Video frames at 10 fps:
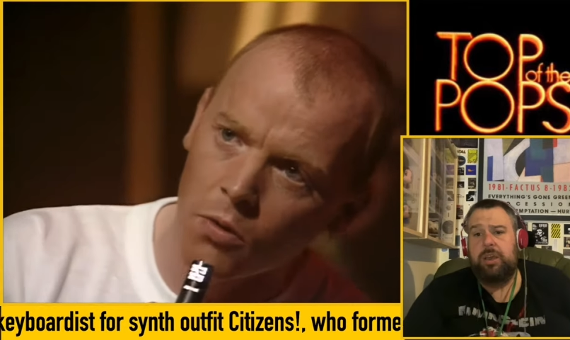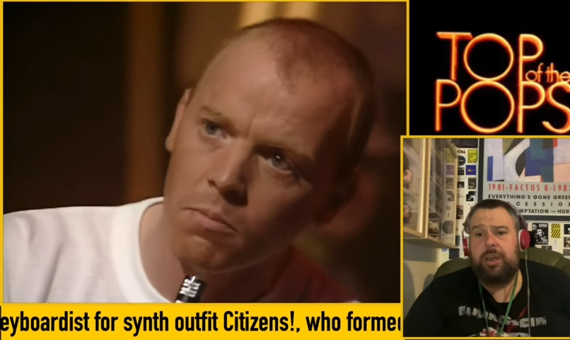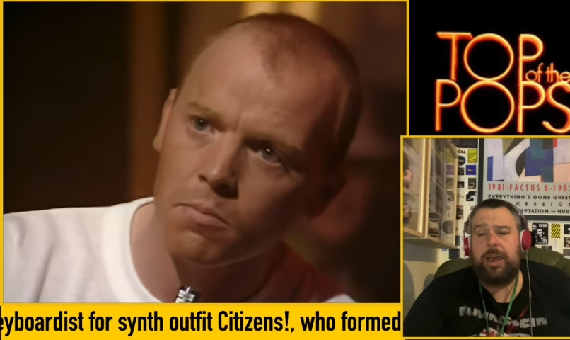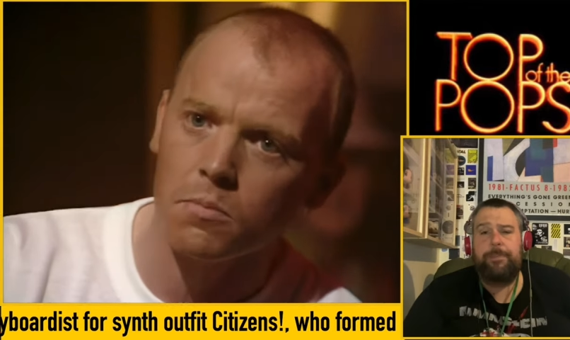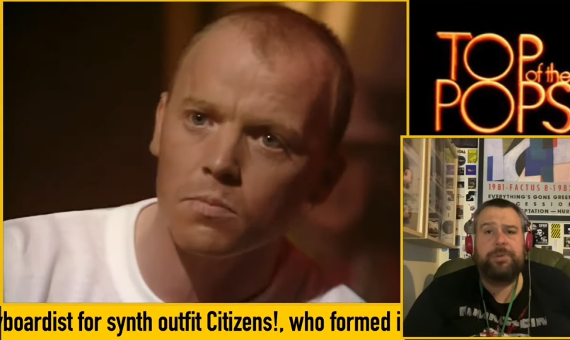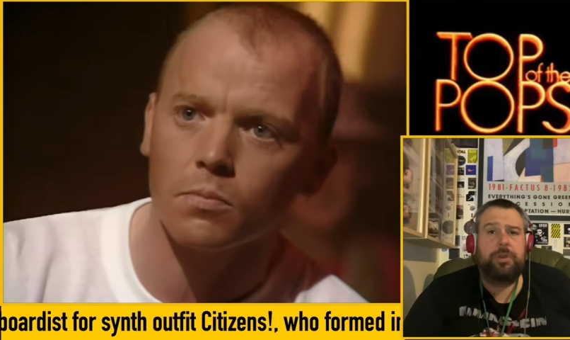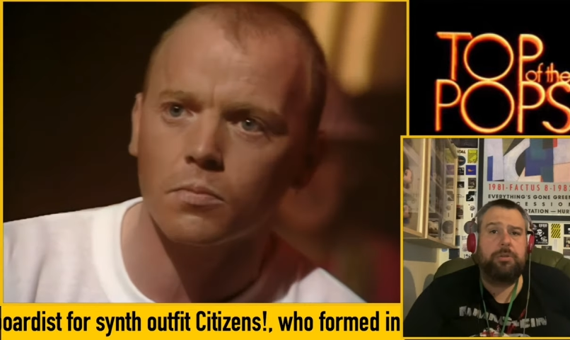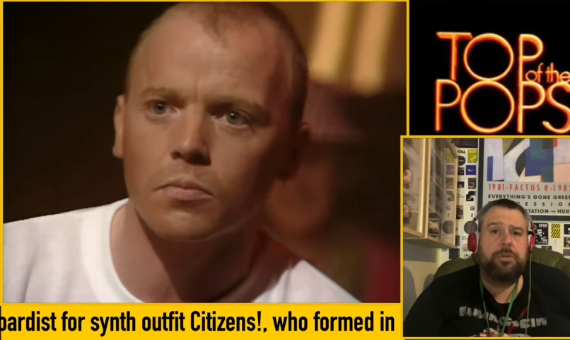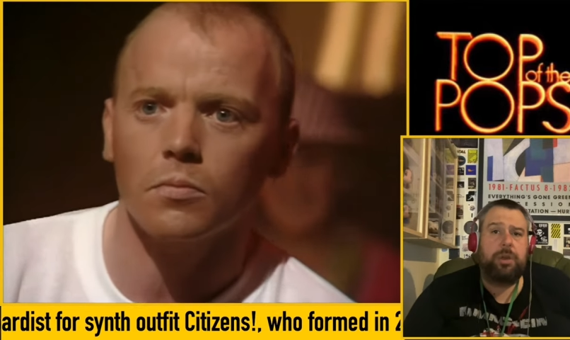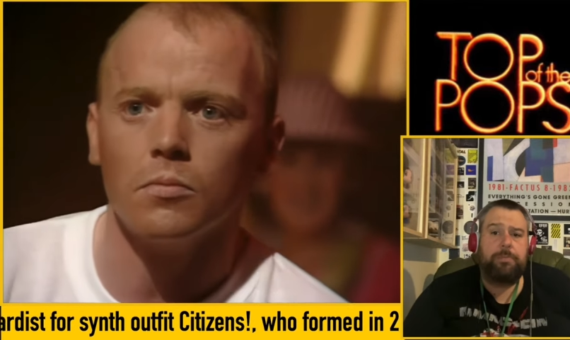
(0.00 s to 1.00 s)

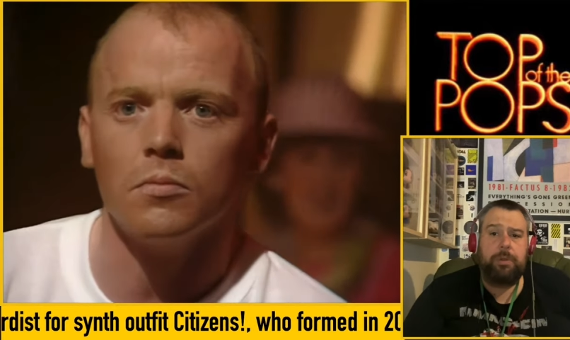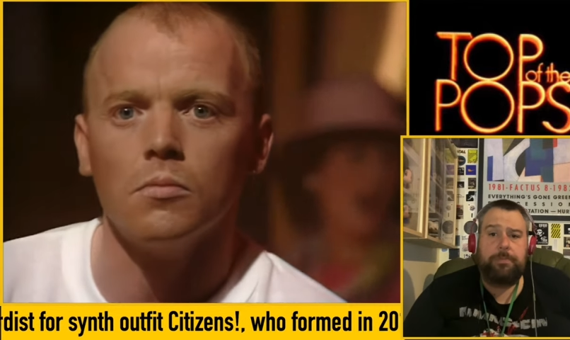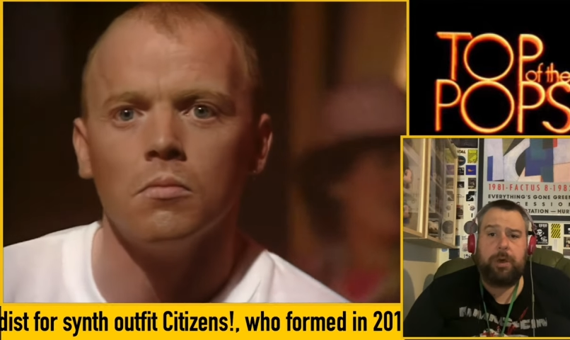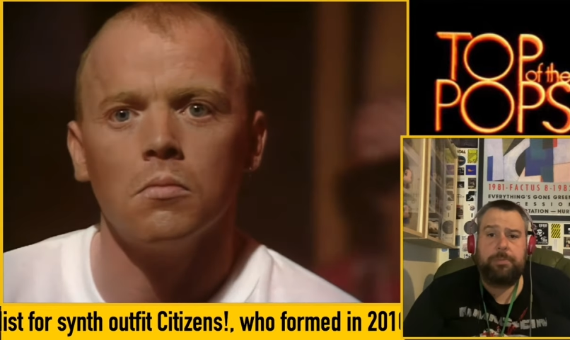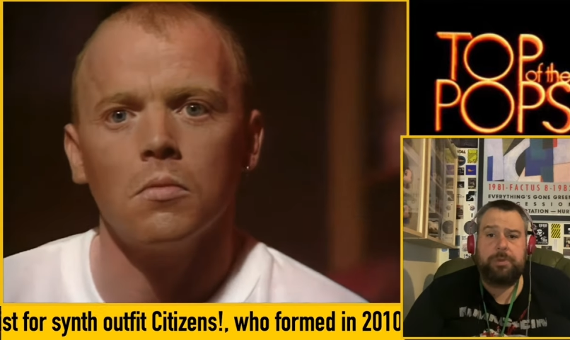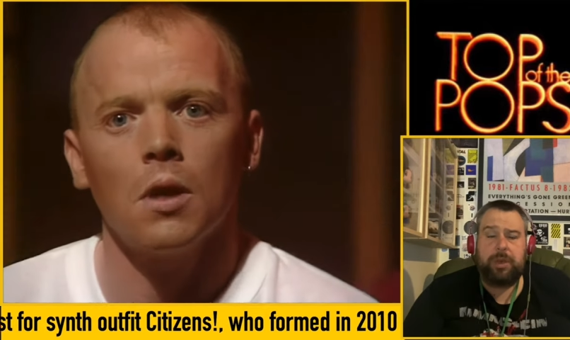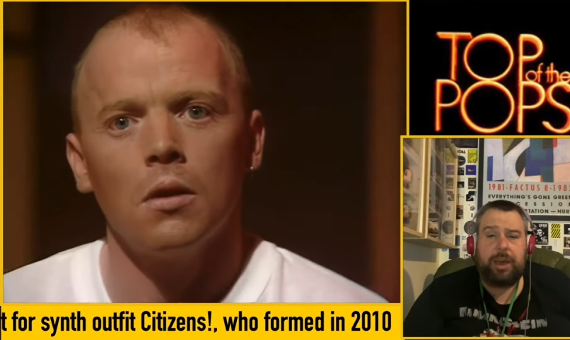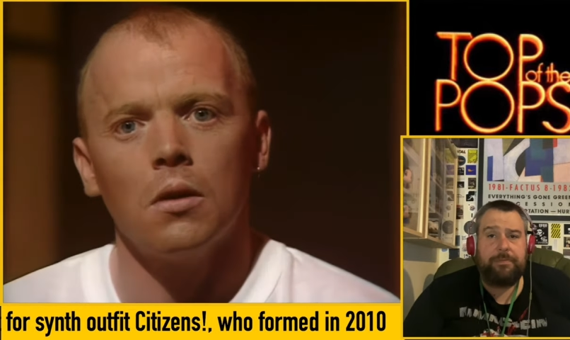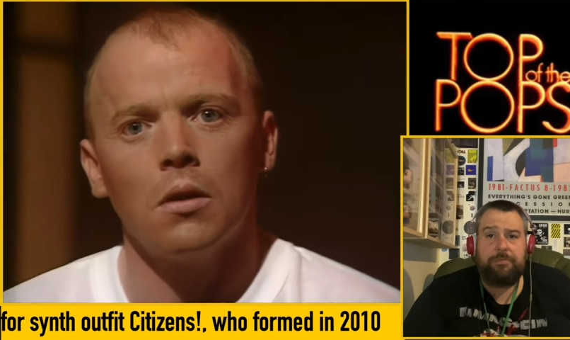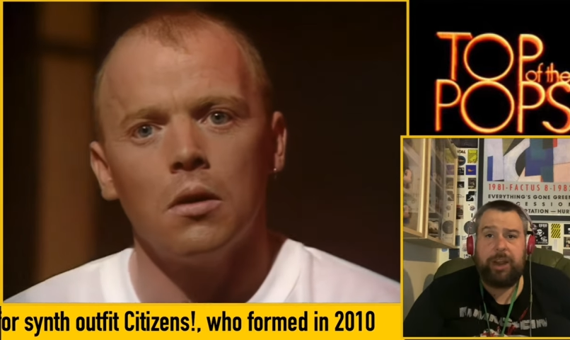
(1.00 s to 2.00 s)
Speaker 1: episode of Top of the Pops that
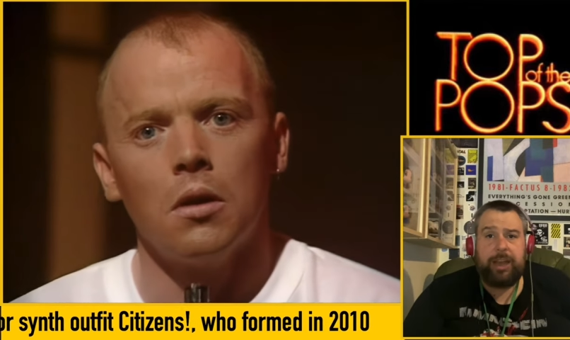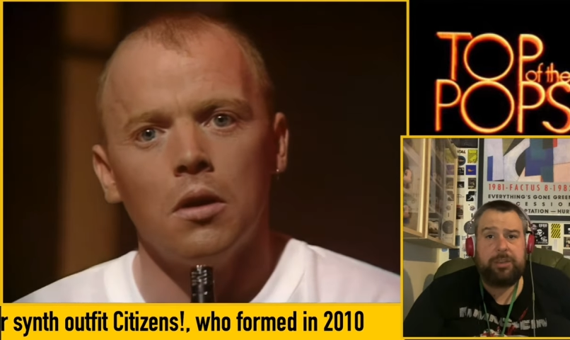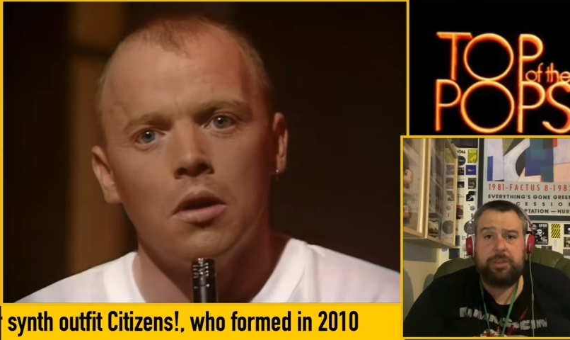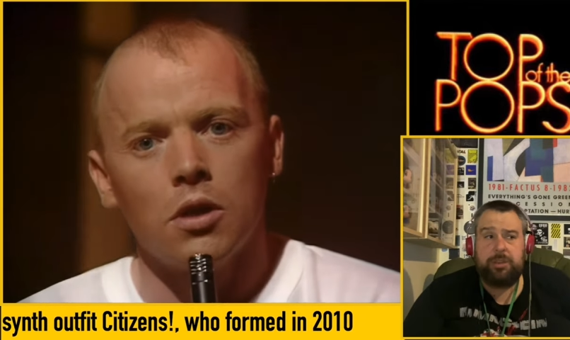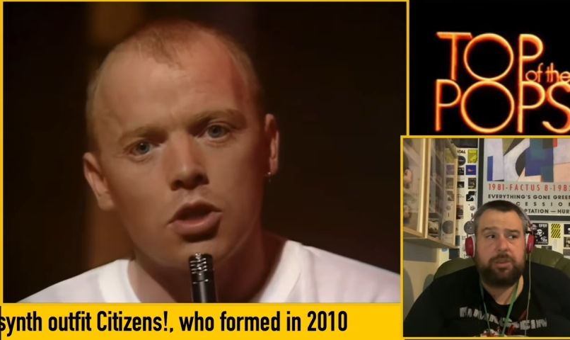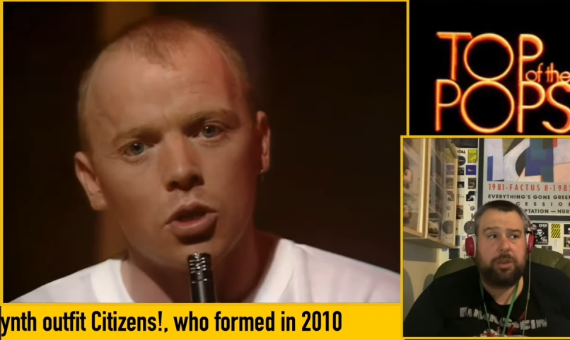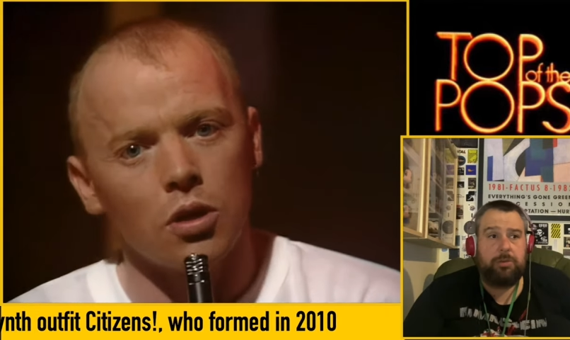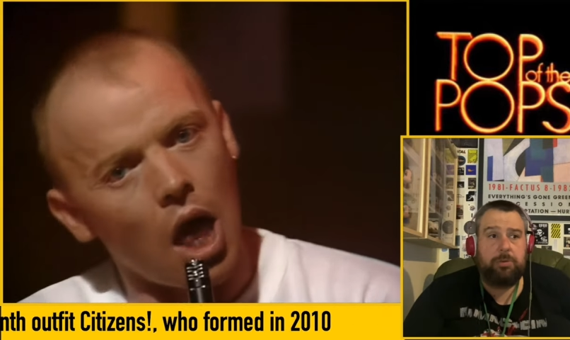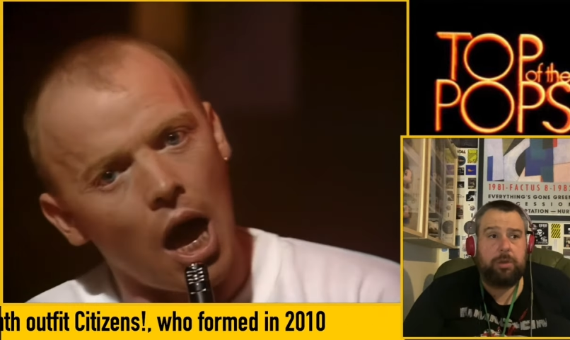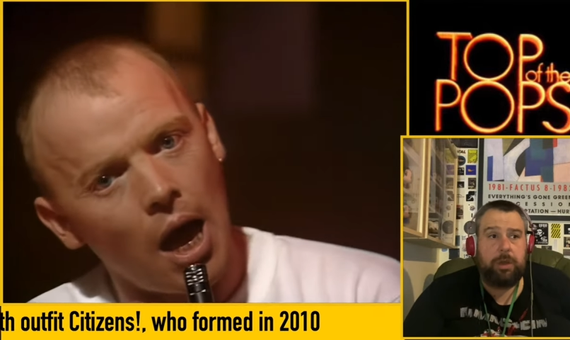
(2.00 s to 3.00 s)
I've reacted to,